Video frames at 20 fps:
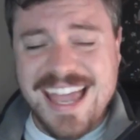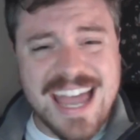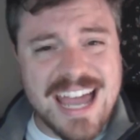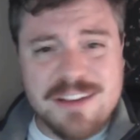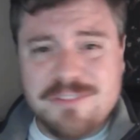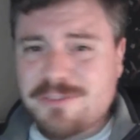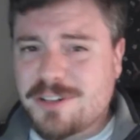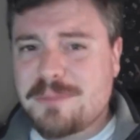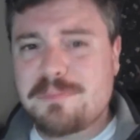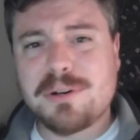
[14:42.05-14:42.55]

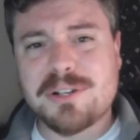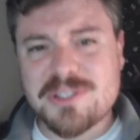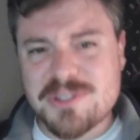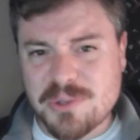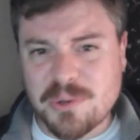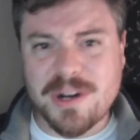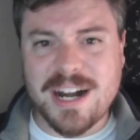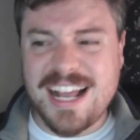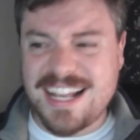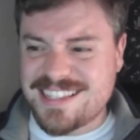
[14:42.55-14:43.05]
Every
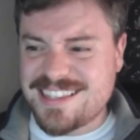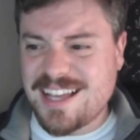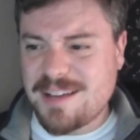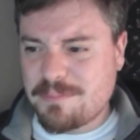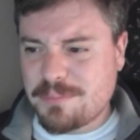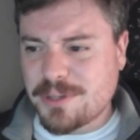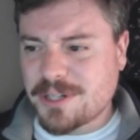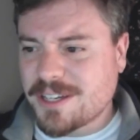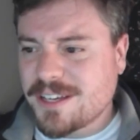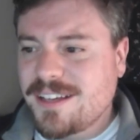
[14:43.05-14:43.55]
bookstore has
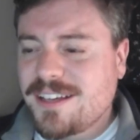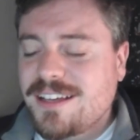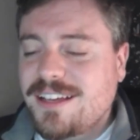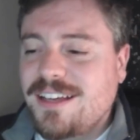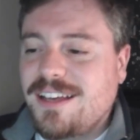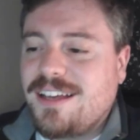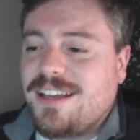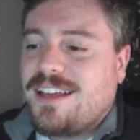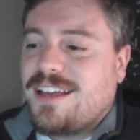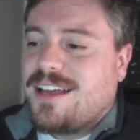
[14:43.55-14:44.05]
that book.
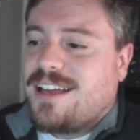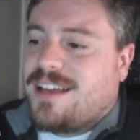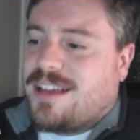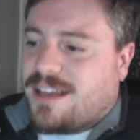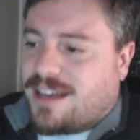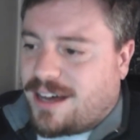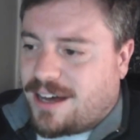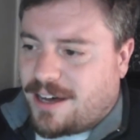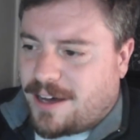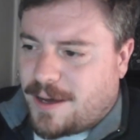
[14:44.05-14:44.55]

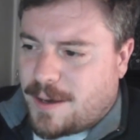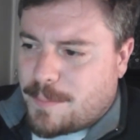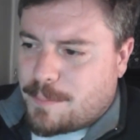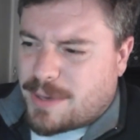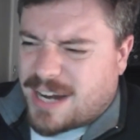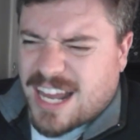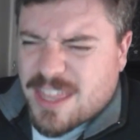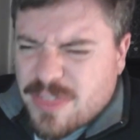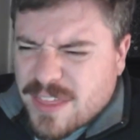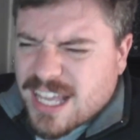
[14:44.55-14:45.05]

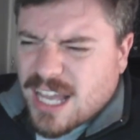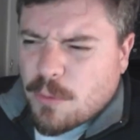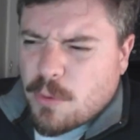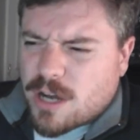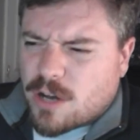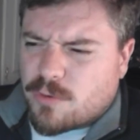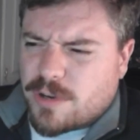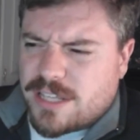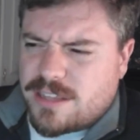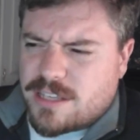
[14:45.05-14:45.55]
But I think I
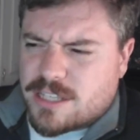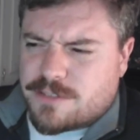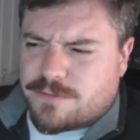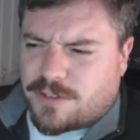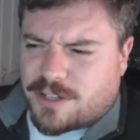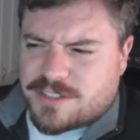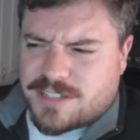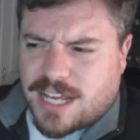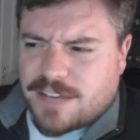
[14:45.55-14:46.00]
want to read this first.